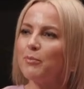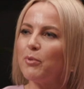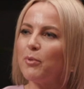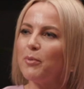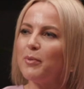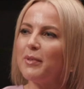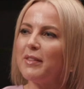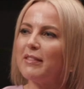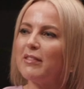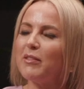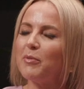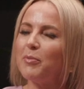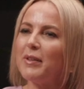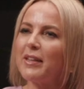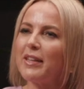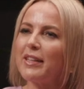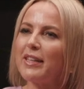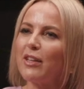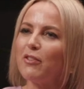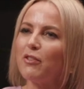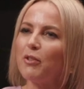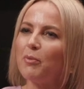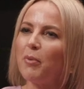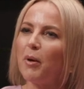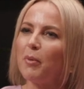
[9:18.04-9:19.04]
probably the
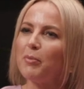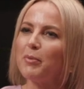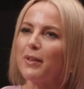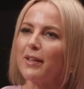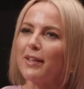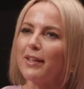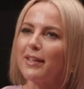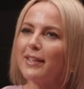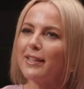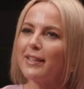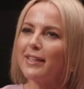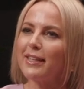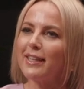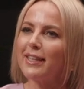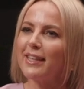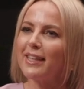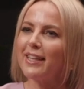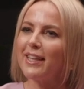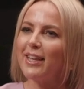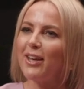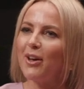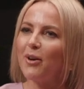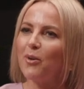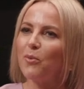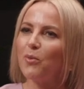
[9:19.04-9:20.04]
Dominican Republic
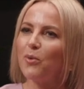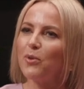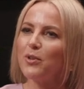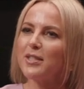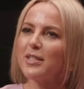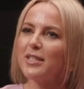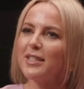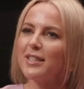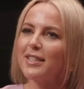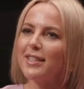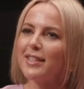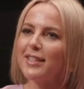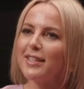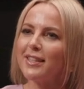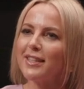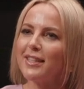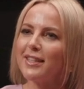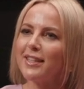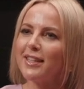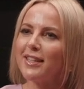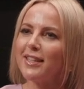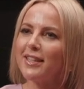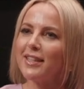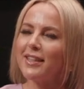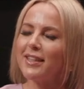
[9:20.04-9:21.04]
was
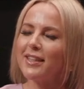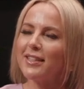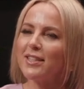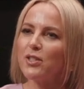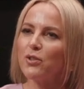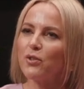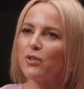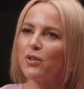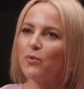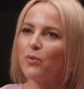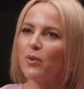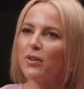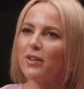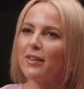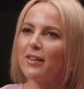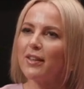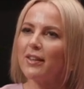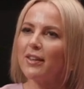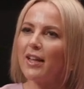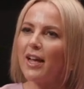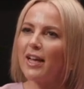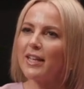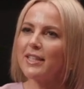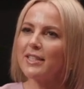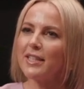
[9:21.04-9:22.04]
the sort of one of
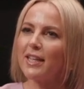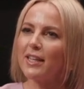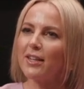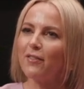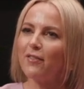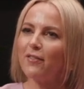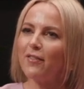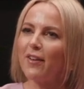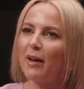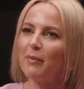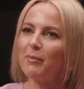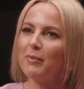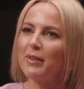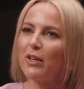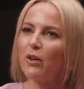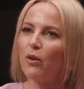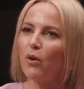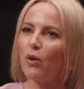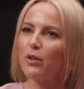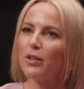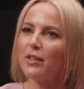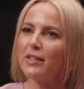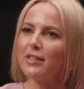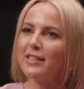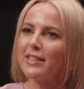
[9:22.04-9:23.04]
the last kind of family
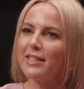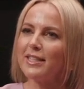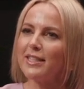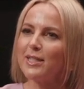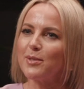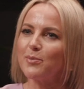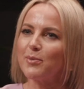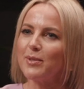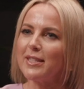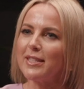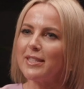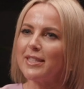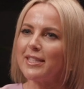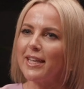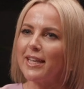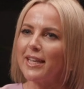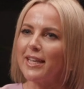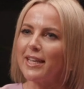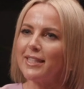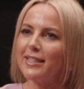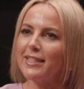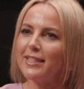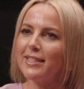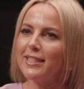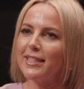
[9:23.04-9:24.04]
holidays we
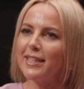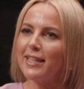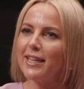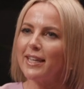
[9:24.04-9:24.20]
did.